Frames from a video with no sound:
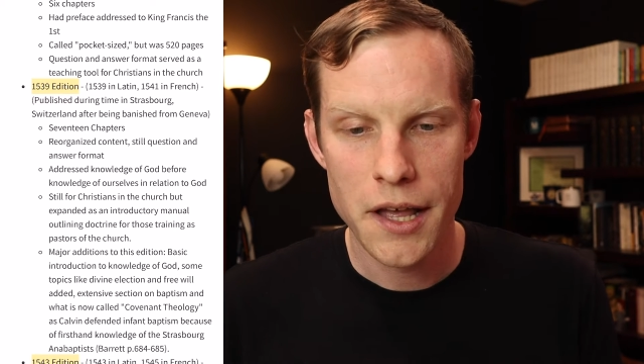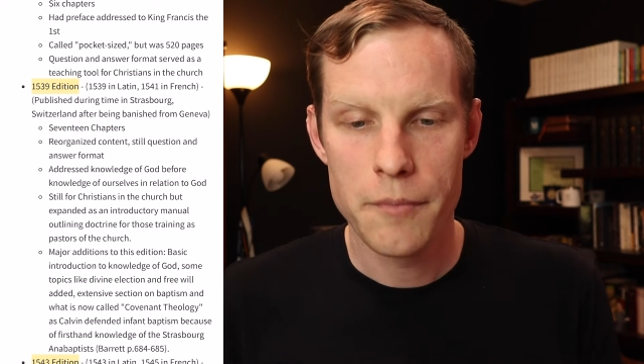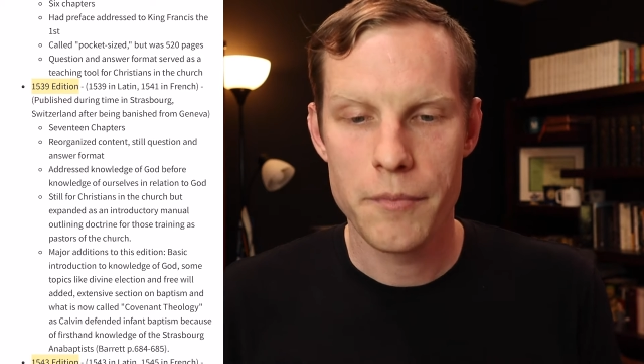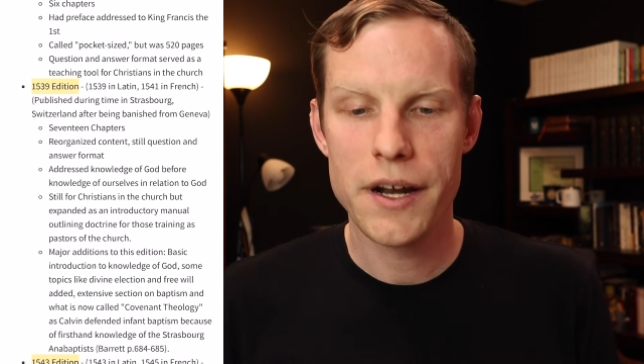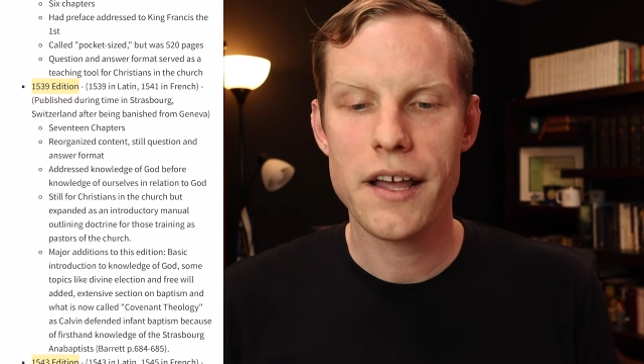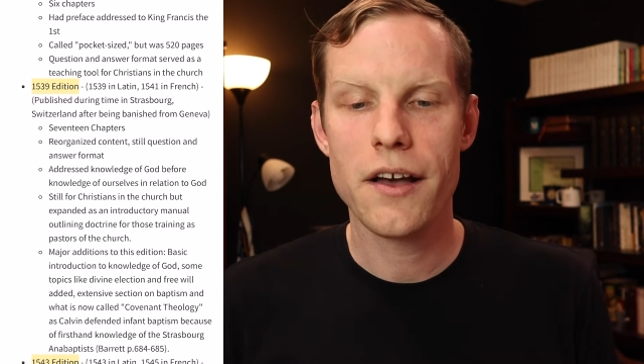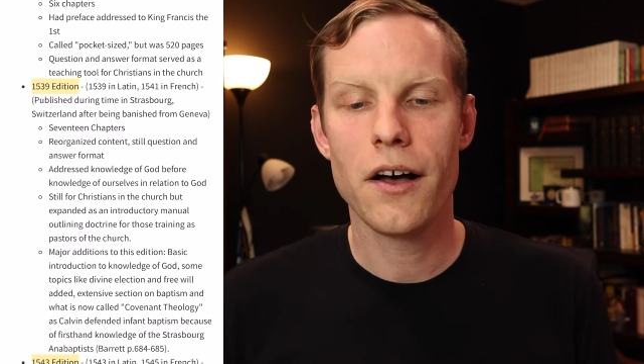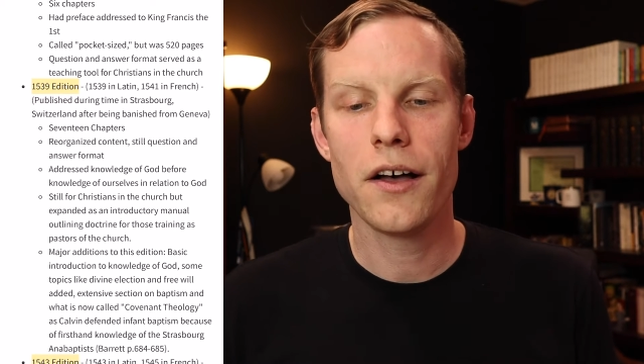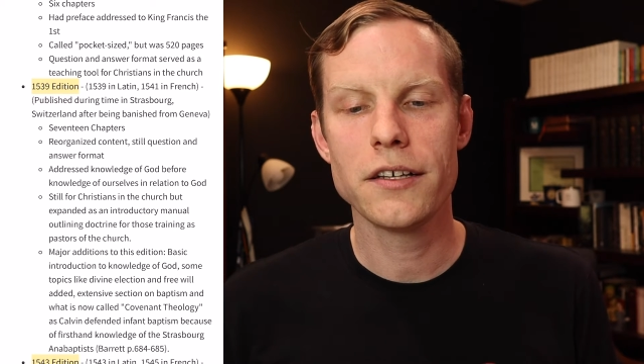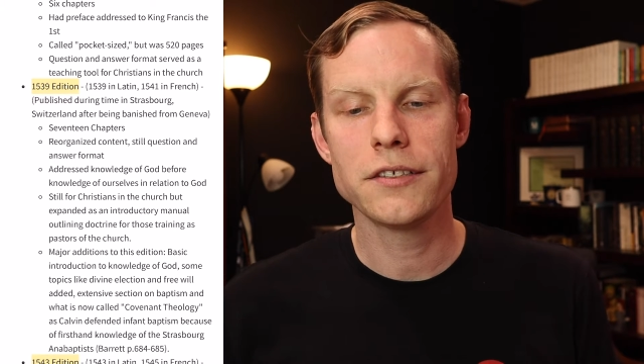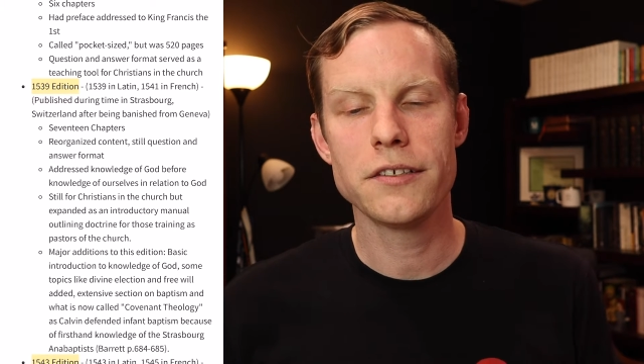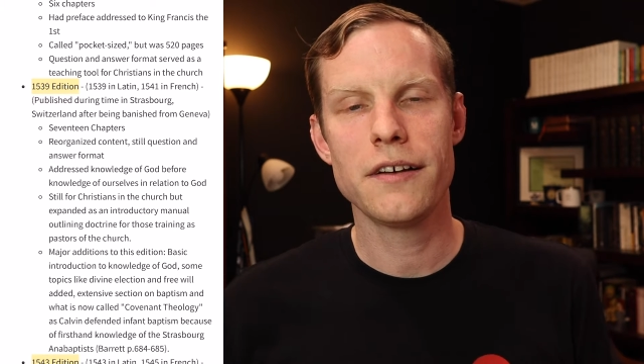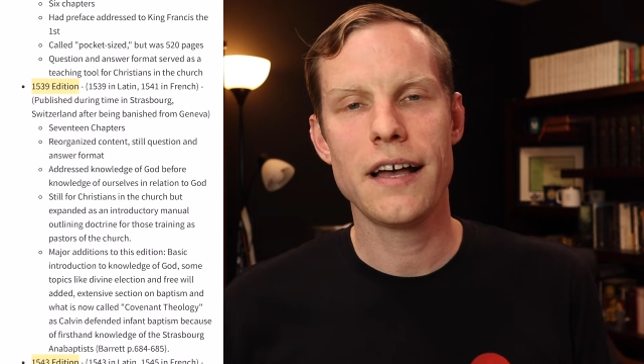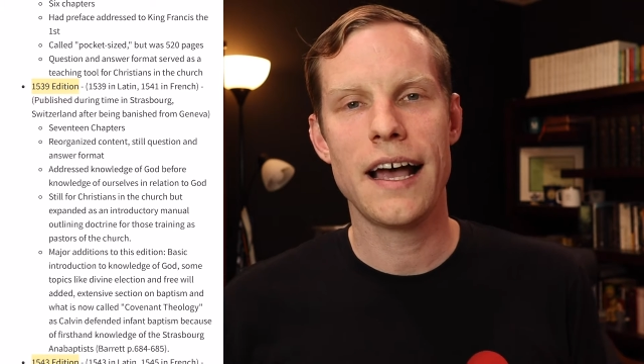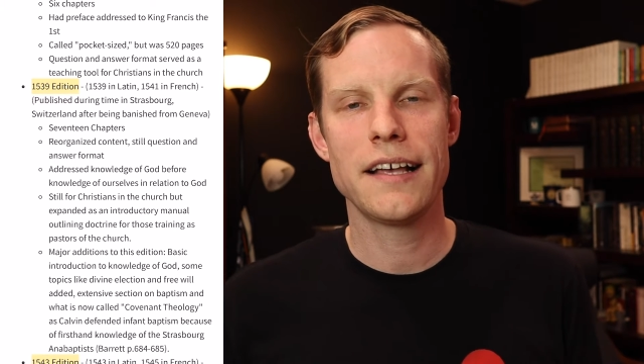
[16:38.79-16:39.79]
but he
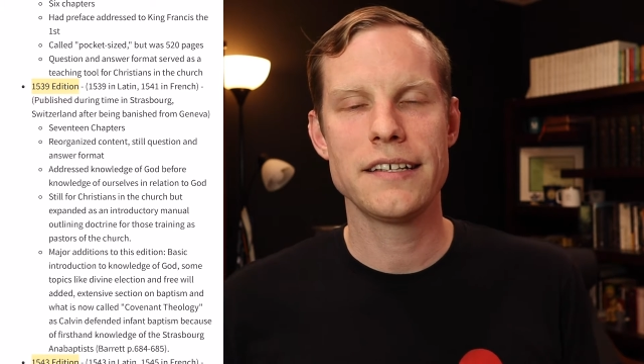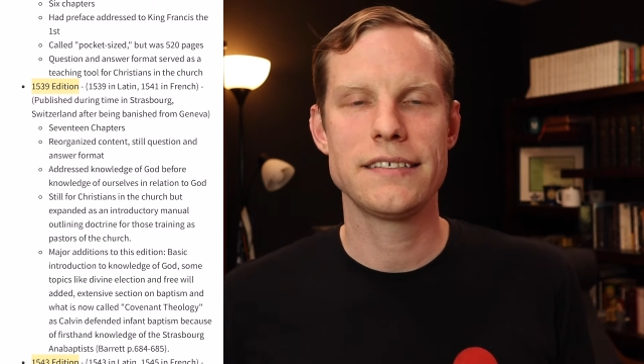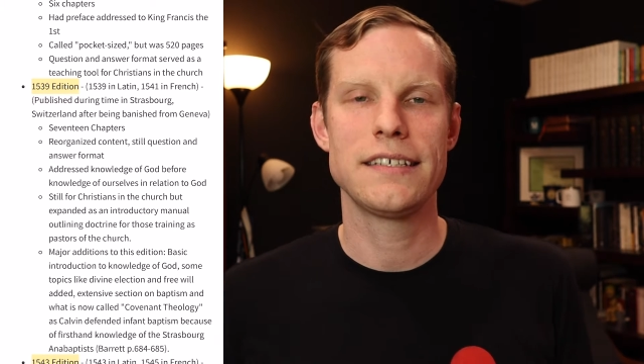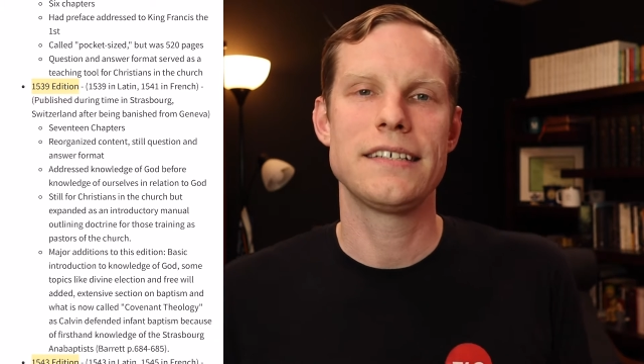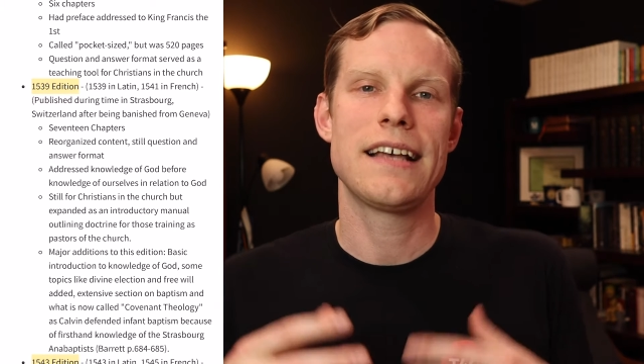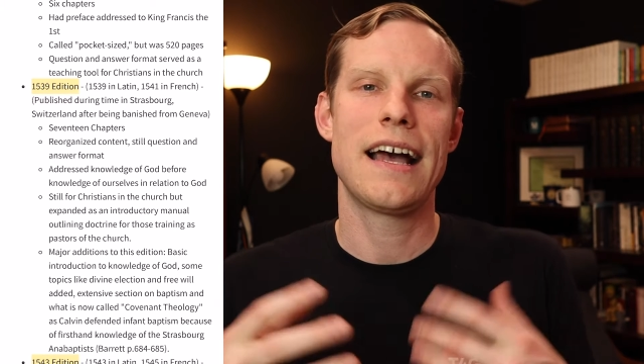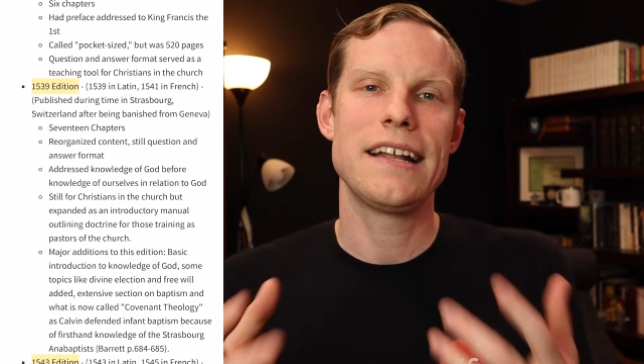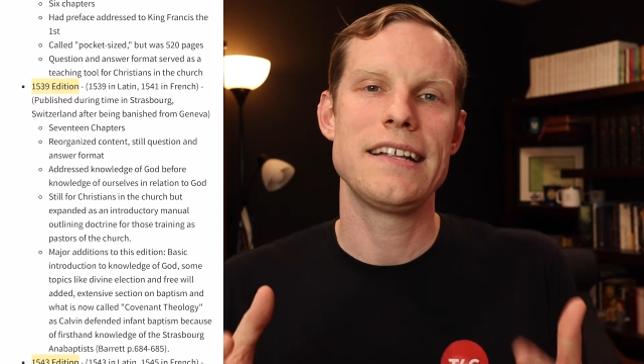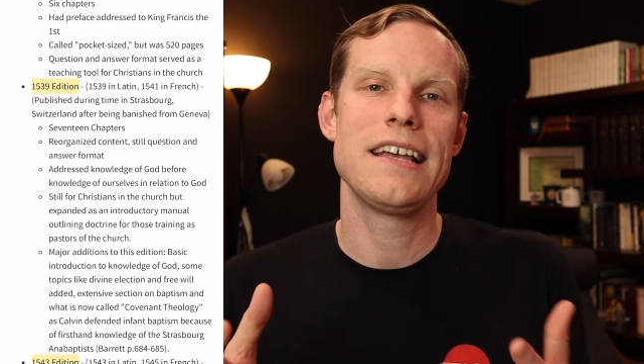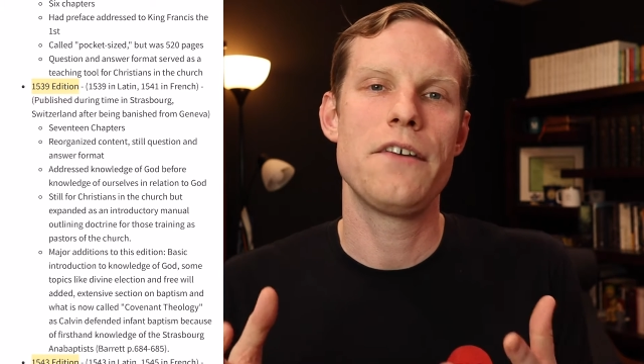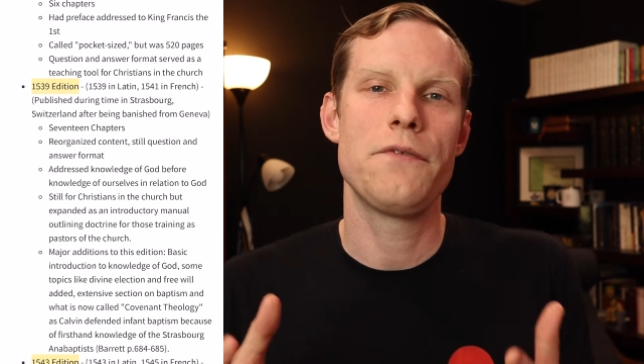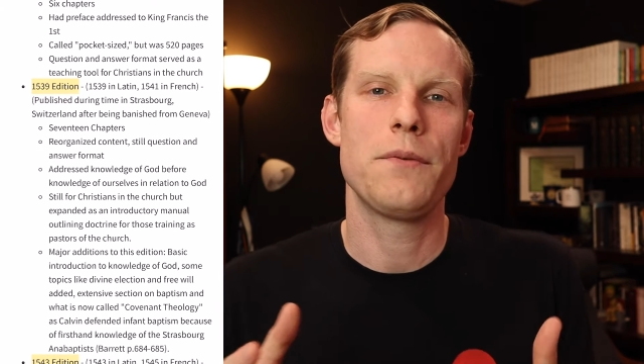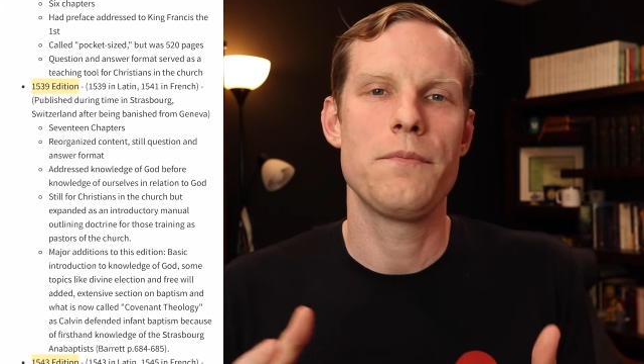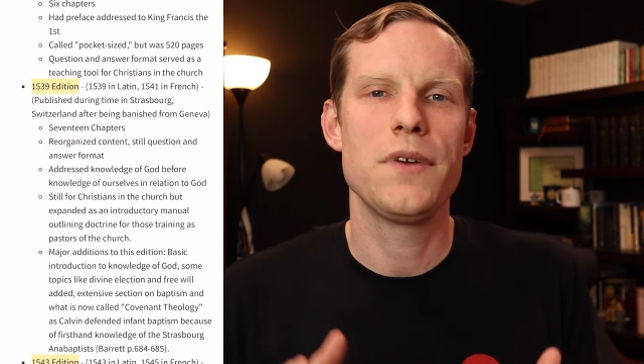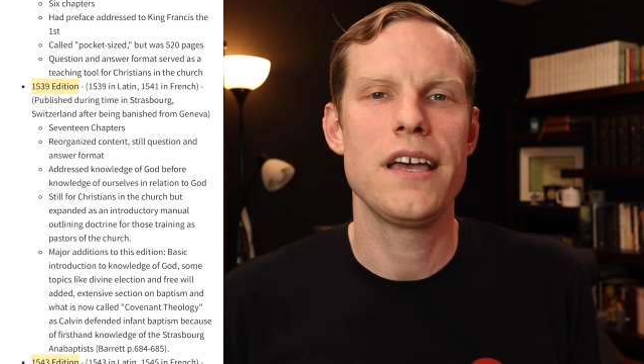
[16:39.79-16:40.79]
also has this idea
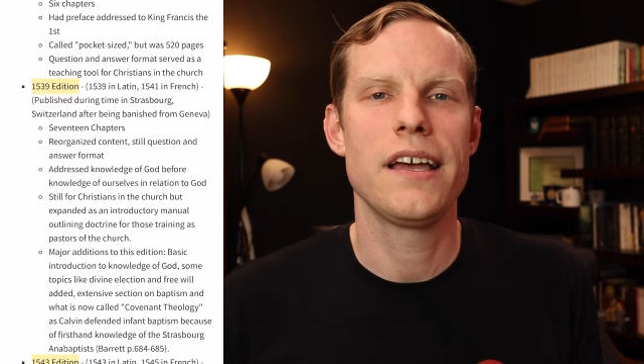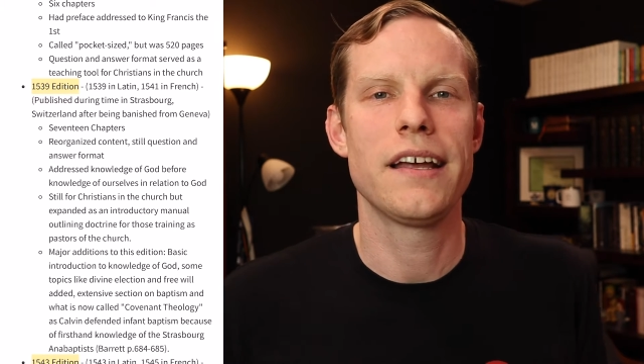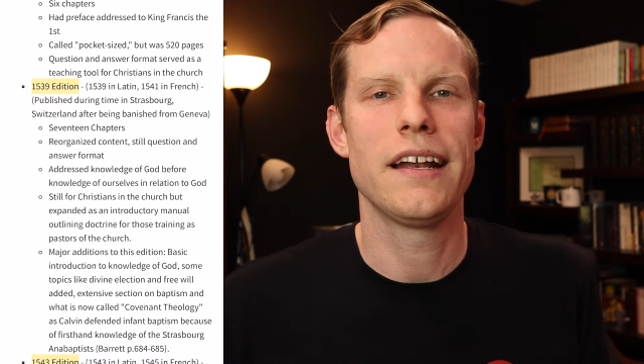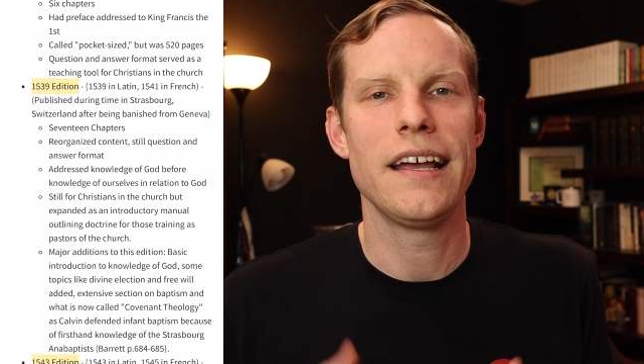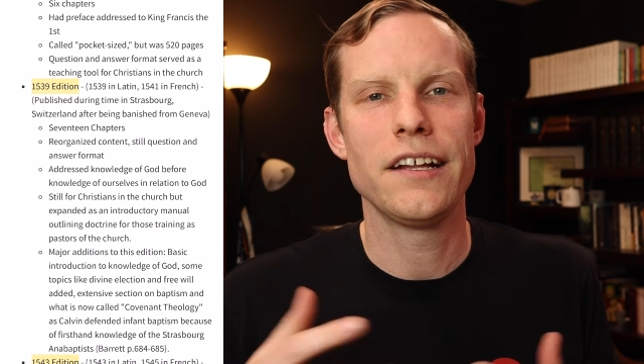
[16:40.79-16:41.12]
of it being an